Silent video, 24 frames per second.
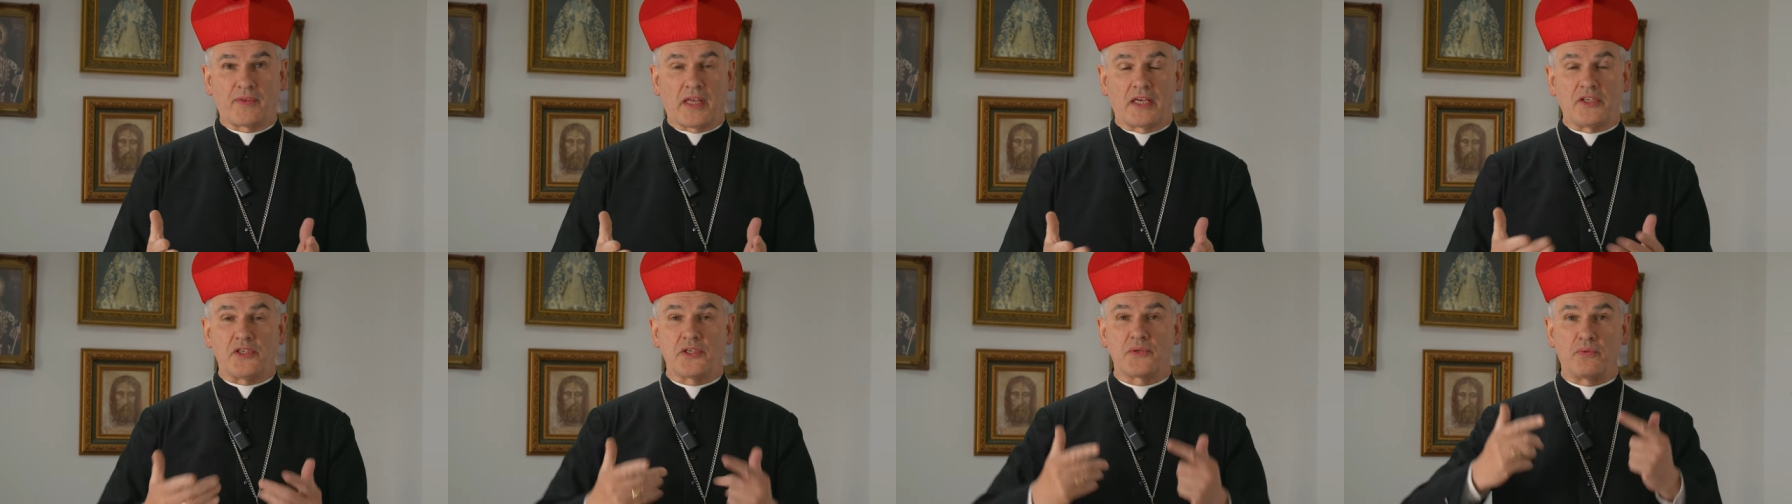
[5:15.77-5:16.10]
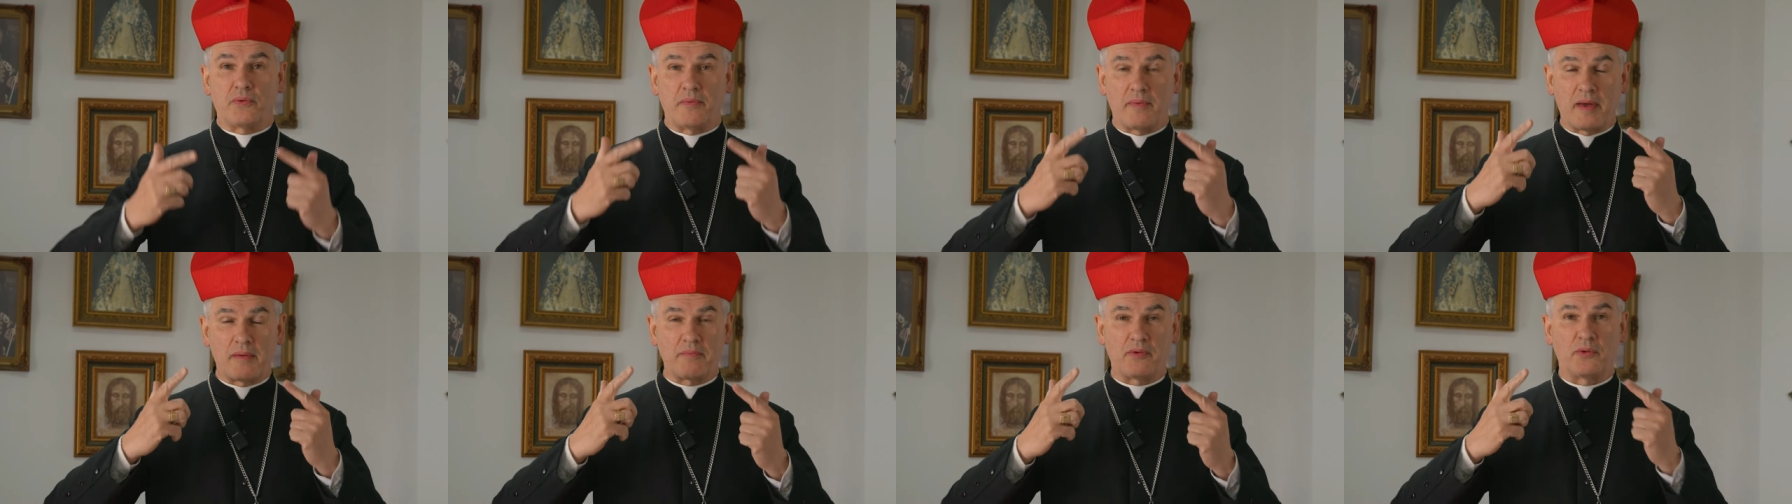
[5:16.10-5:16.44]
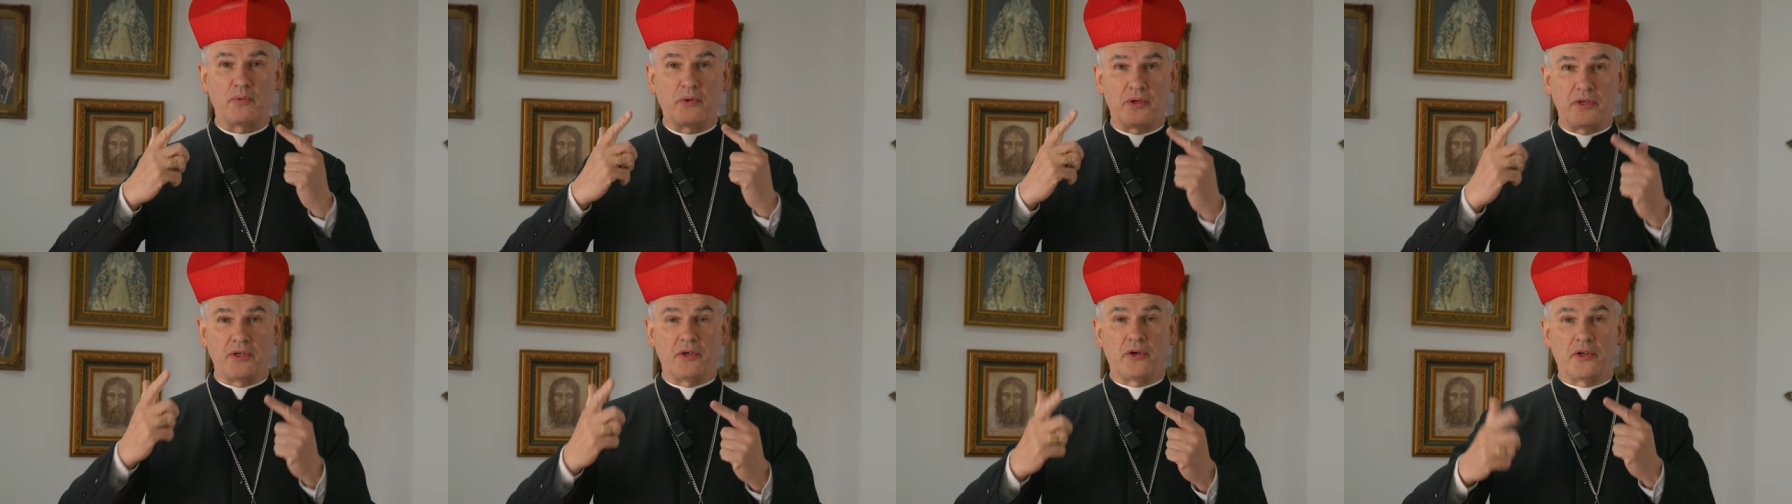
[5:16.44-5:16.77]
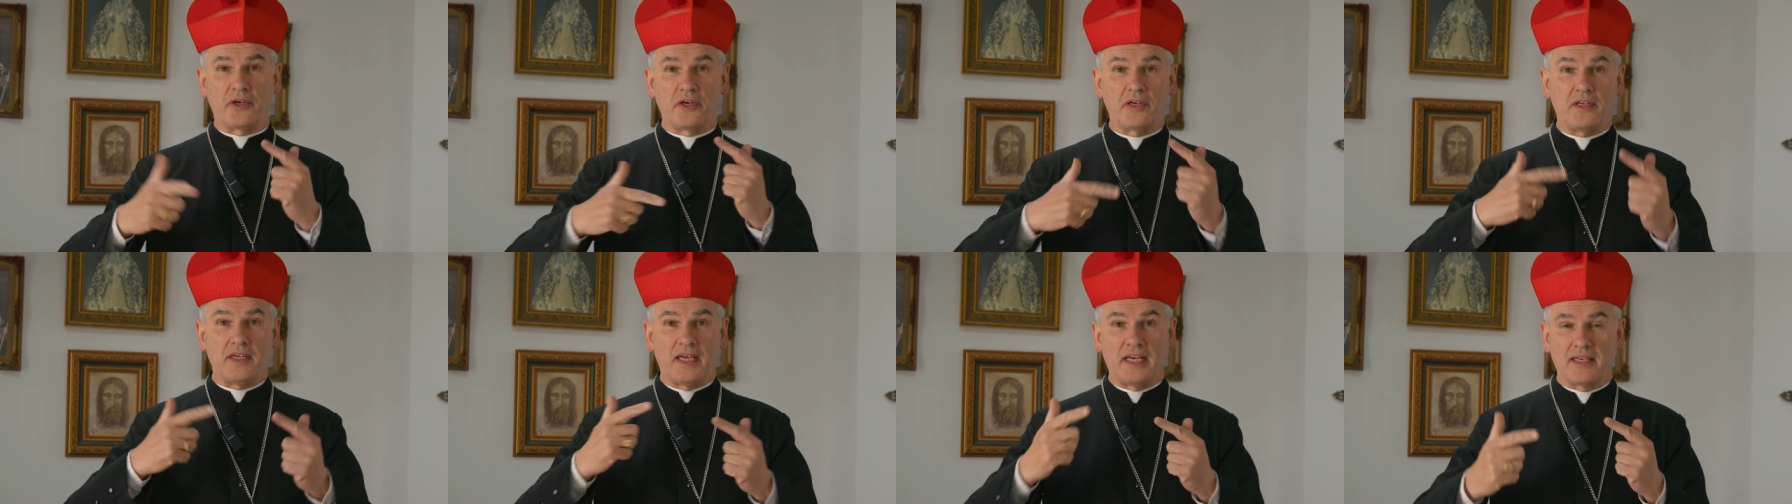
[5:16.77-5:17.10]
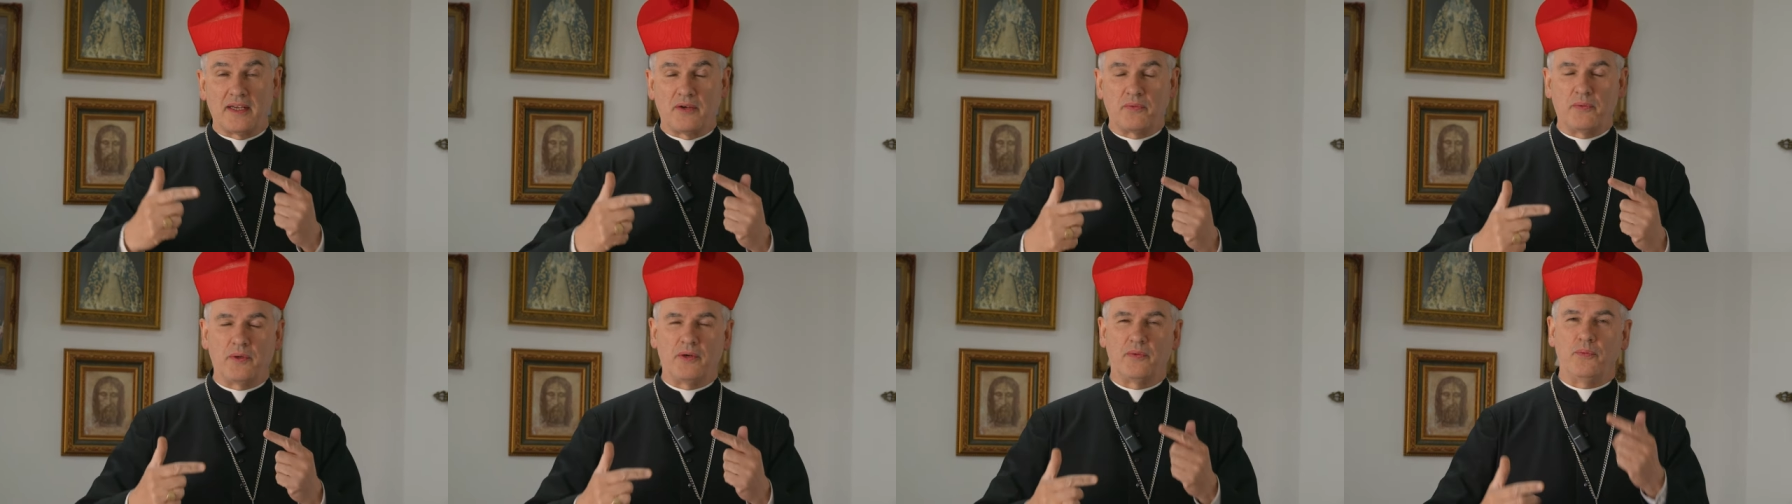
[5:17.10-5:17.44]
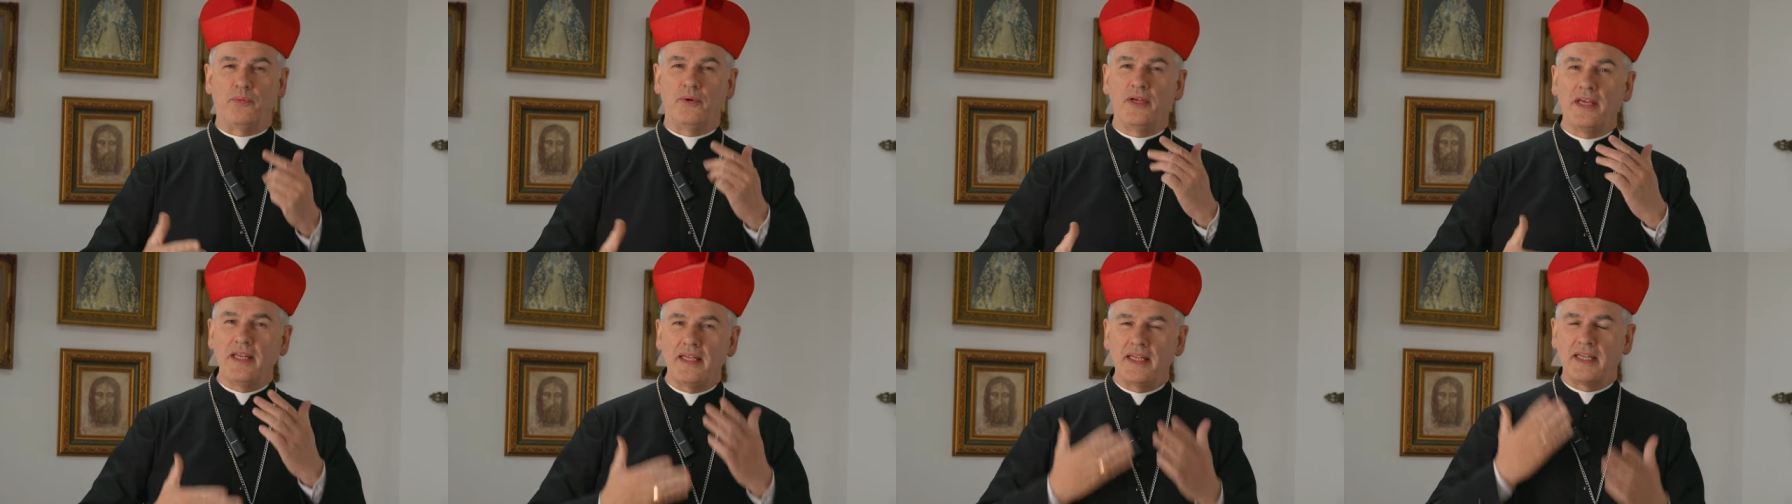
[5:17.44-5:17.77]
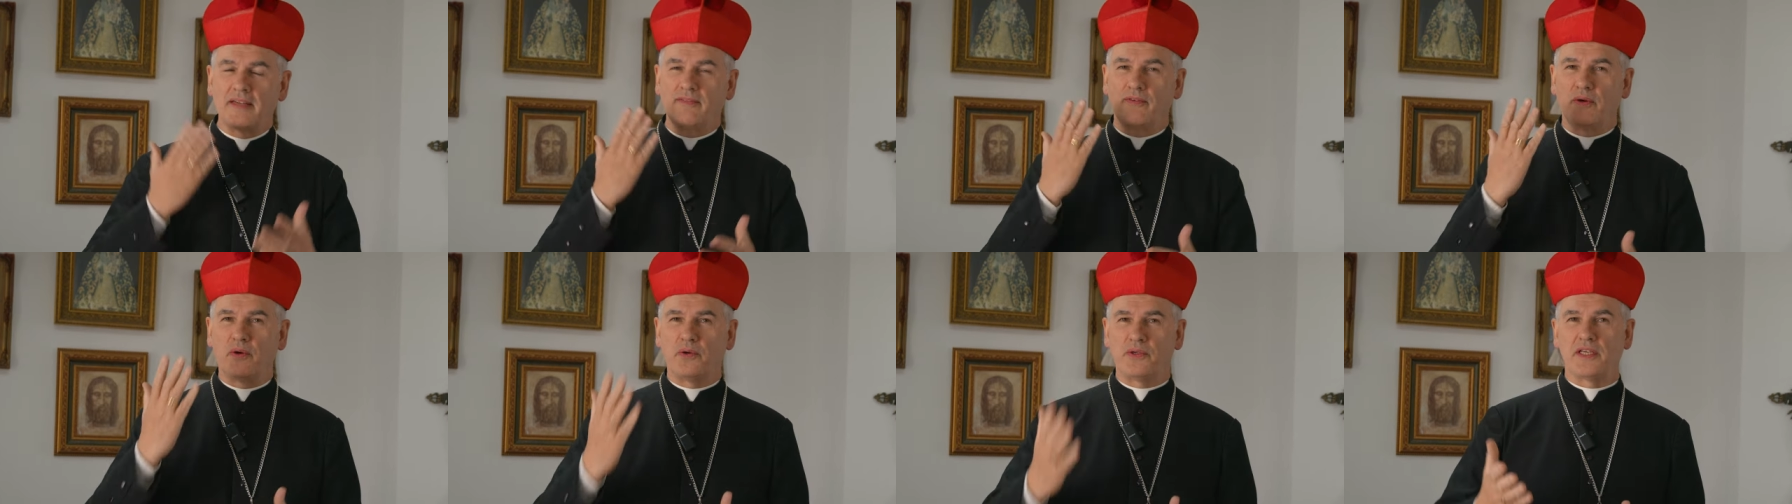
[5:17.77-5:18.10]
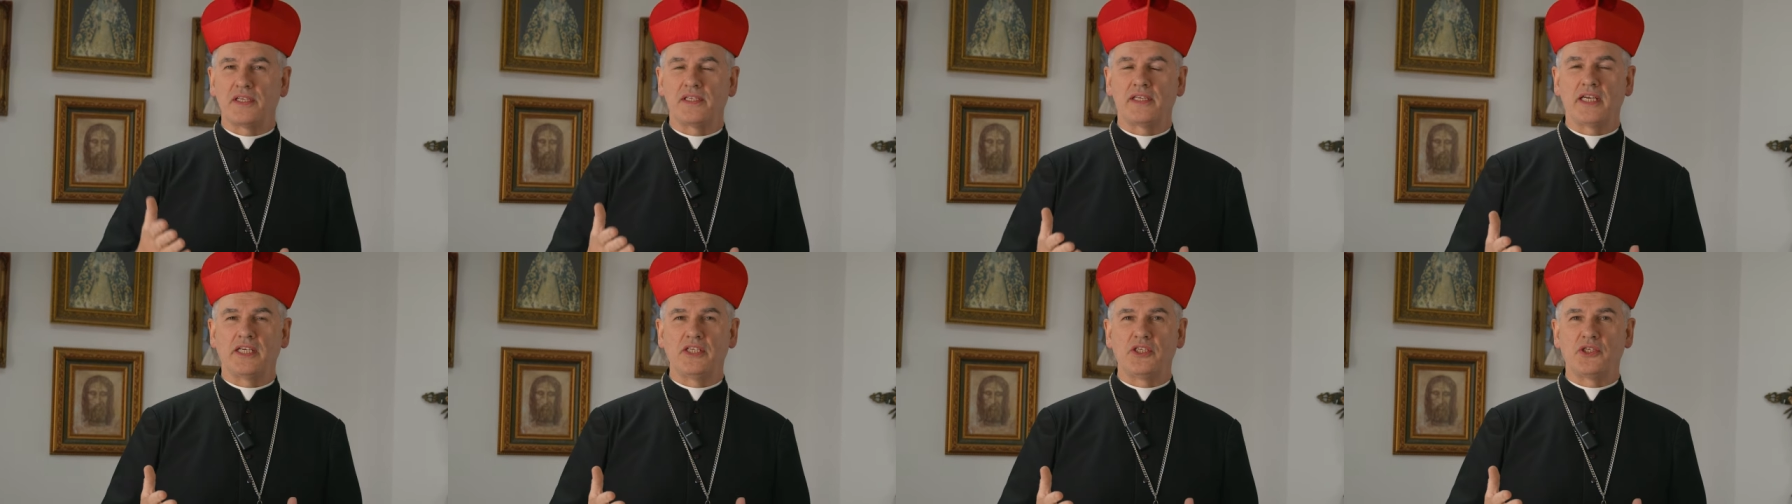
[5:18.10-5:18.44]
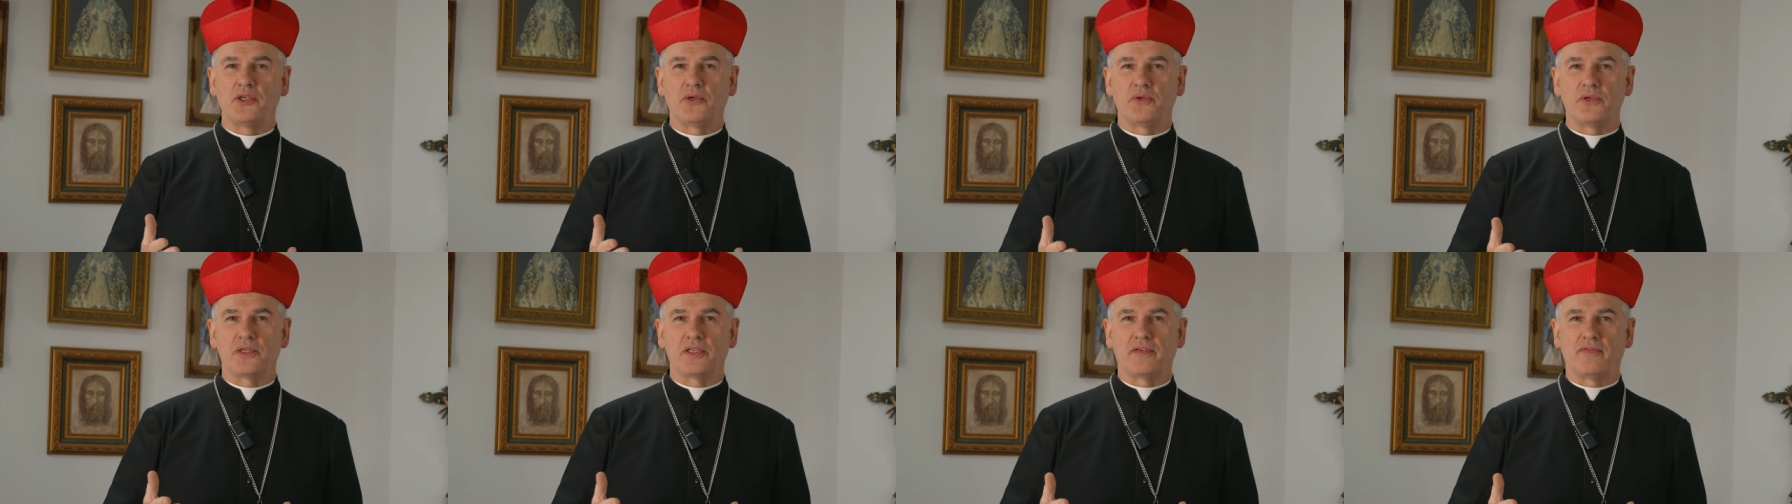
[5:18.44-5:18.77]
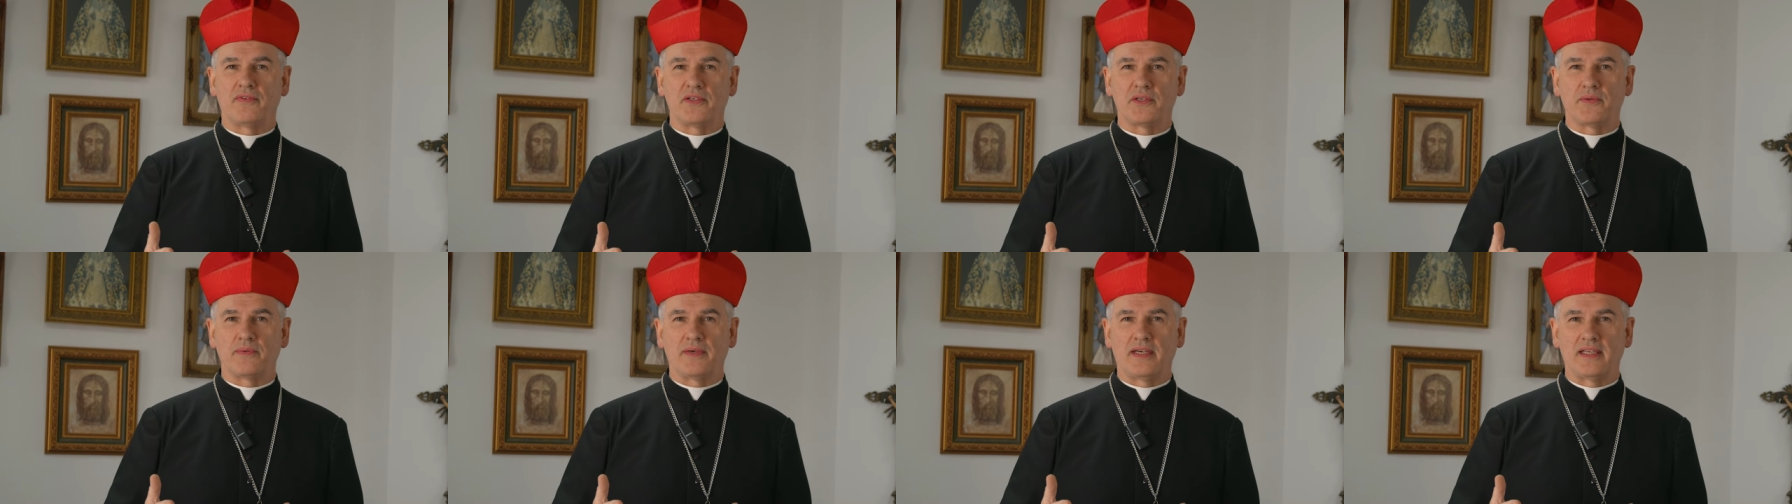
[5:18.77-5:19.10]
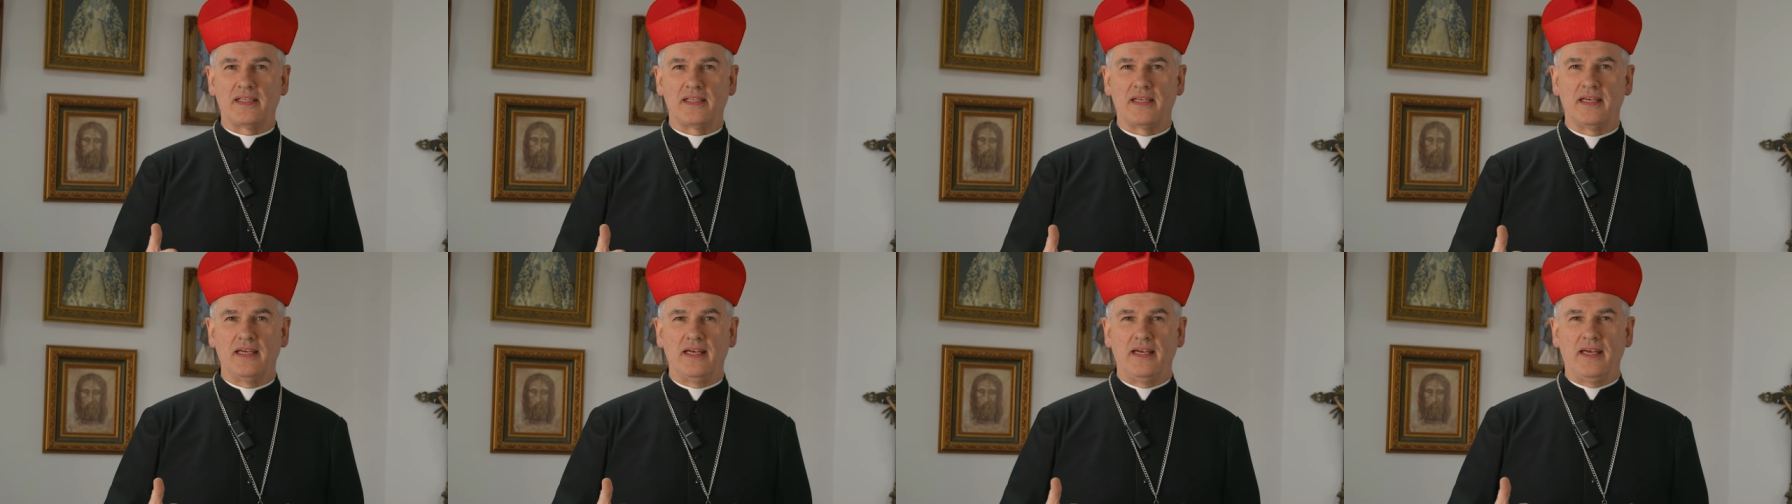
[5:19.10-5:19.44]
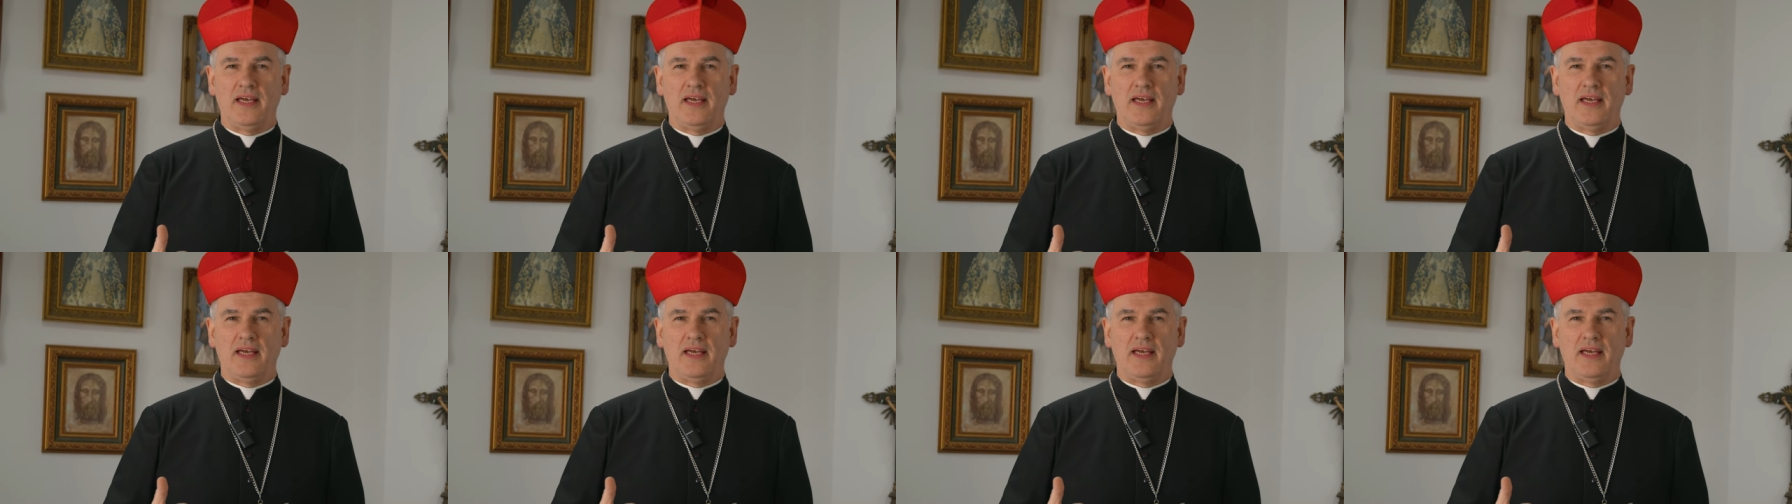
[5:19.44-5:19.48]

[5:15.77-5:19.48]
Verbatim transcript: And just remember one other thing that we're really devoted to St. Joseph as well.